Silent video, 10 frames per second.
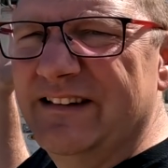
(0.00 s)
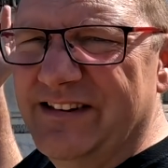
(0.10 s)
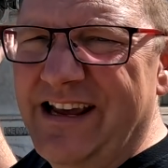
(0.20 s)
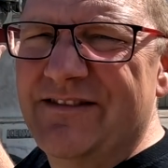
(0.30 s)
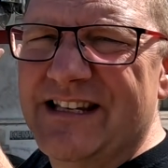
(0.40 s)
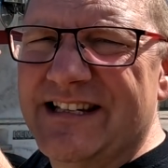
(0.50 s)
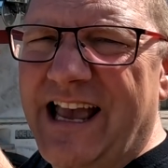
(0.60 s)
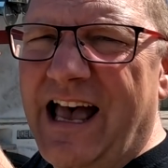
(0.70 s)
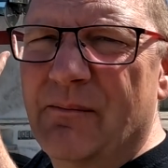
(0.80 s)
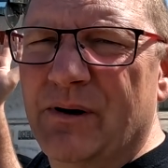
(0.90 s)
could save this
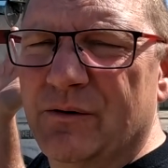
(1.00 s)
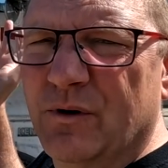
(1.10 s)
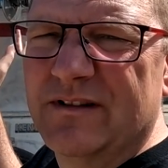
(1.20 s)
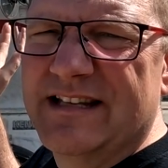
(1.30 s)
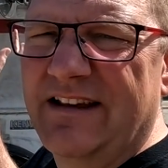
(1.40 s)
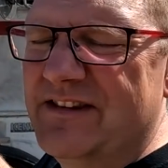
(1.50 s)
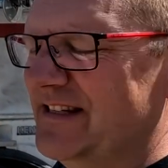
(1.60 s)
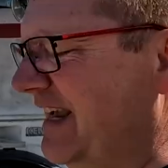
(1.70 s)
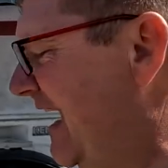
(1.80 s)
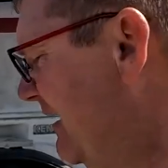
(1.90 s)
cab, we'll save
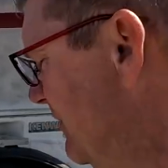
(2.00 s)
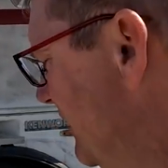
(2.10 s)
this cab.